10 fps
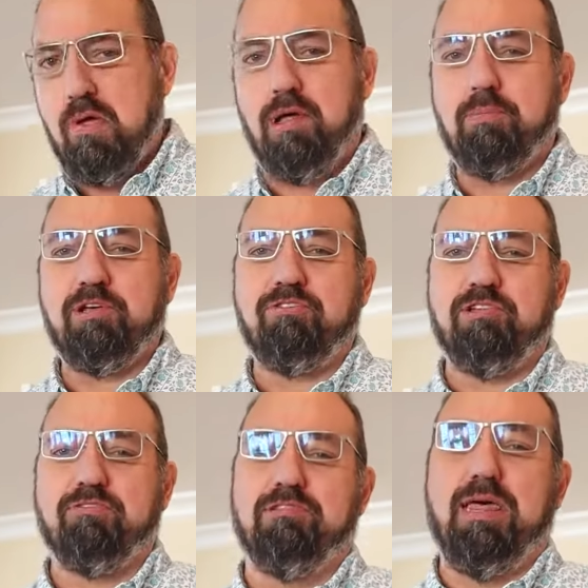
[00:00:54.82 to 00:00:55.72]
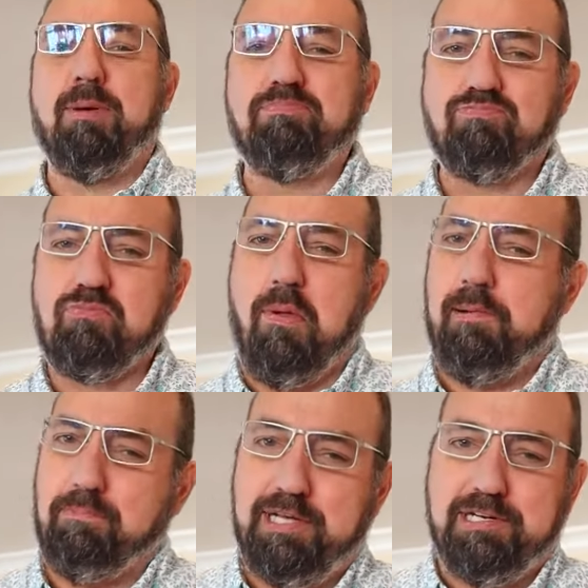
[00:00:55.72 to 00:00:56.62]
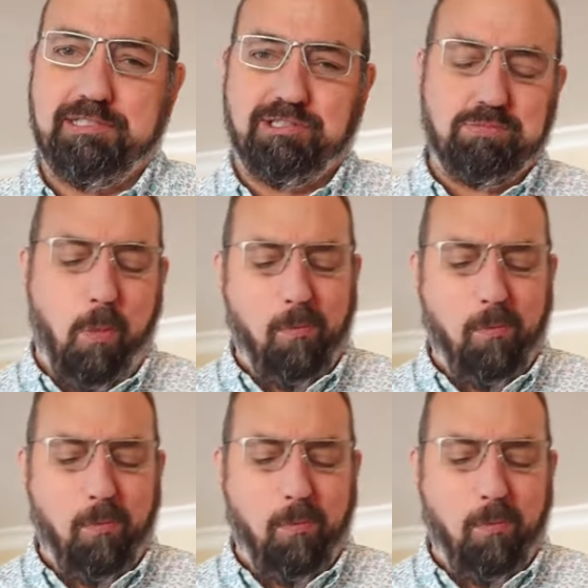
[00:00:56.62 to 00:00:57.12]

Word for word: All I'm tasting is lemon and peanuts.